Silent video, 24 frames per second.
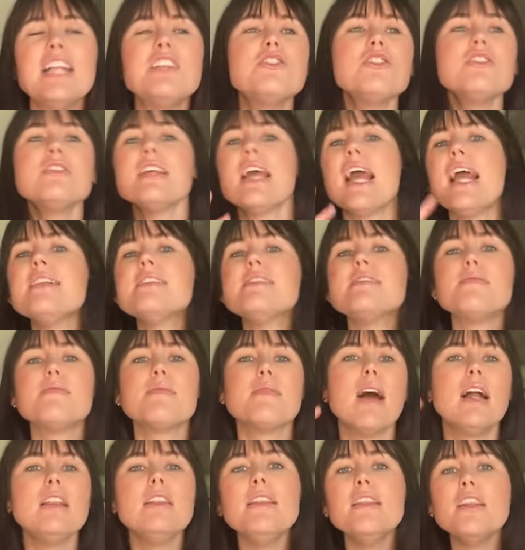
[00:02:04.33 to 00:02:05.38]
It's
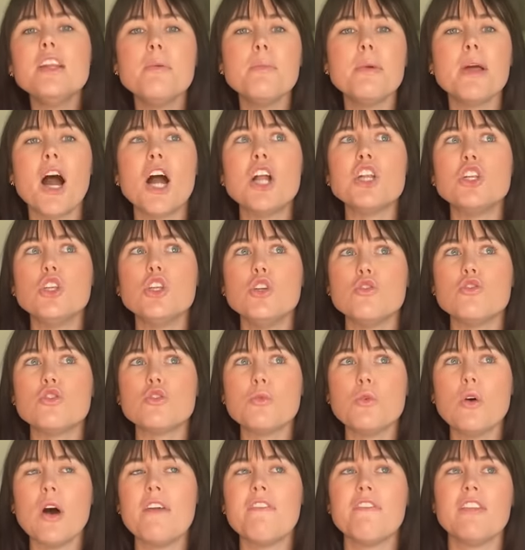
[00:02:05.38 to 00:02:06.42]
a little bit
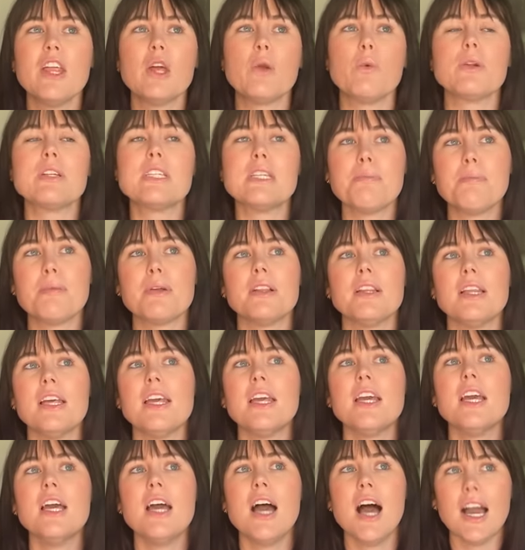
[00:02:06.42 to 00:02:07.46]
unusual. I feel like we're
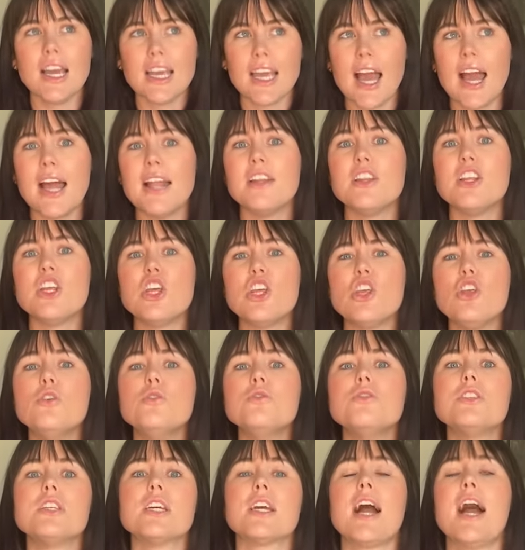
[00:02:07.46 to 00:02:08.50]
typically, again,
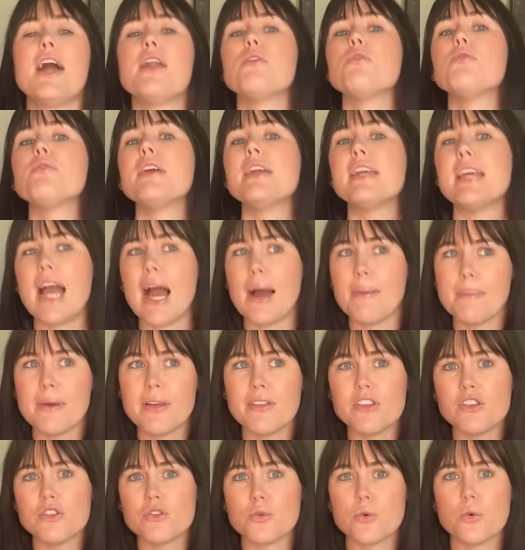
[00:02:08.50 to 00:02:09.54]
used to kind of recapping
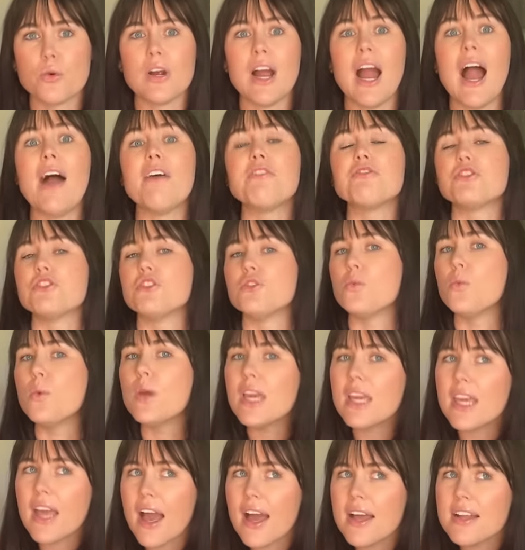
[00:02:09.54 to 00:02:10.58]
the tour after the
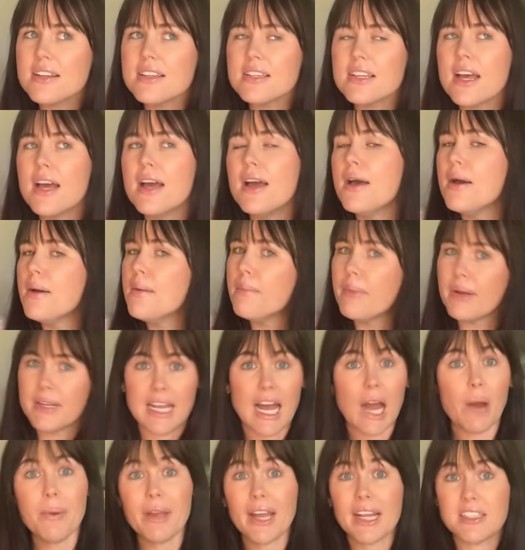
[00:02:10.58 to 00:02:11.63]
weekend, but
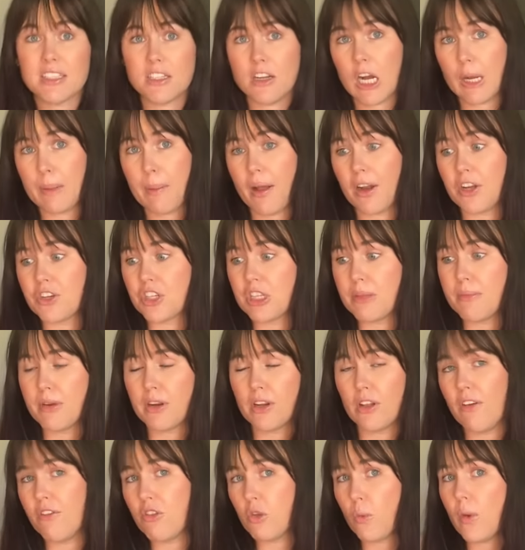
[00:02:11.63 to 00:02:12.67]
now we get to talk about it during the middle
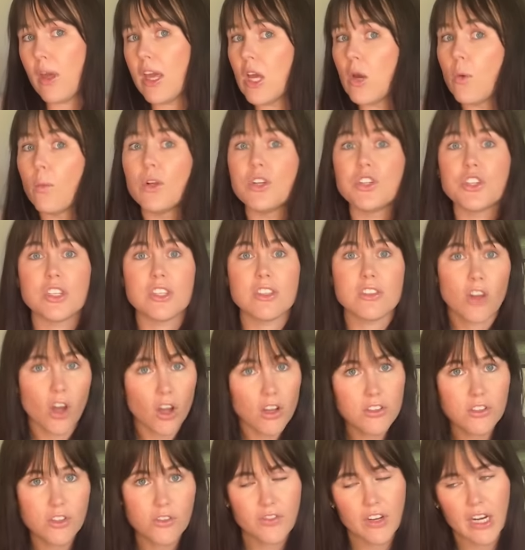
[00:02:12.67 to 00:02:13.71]
of the week, which is
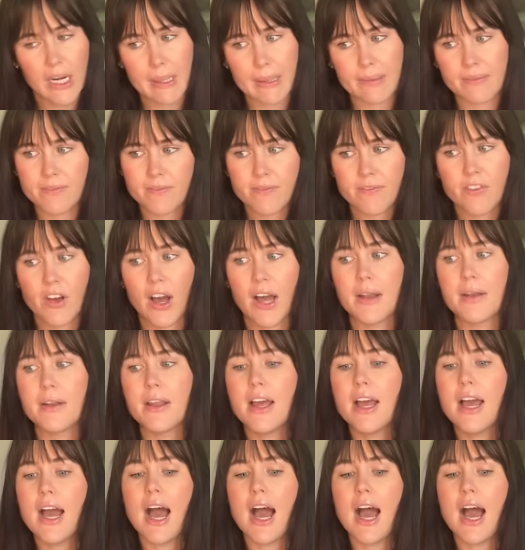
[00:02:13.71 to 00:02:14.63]
also very fun.